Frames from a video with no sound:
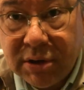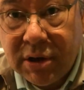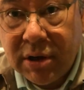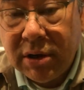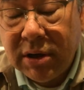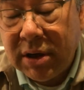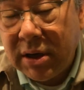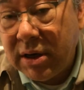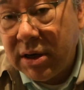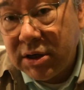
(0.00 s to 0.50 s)
in
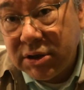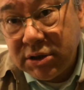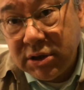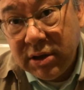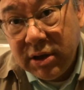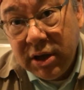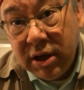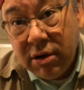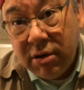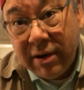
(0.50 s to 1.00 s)
good
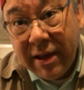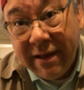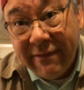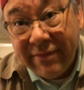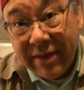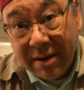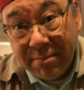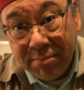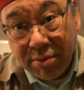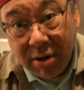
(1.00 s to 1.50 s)
condition, you don't
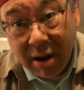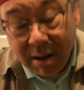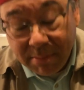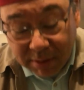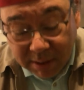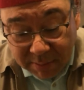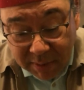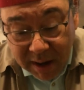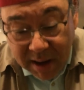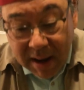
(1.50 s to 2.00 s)
have that
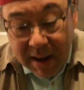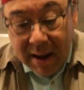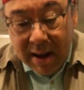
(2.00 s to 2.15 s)
problem.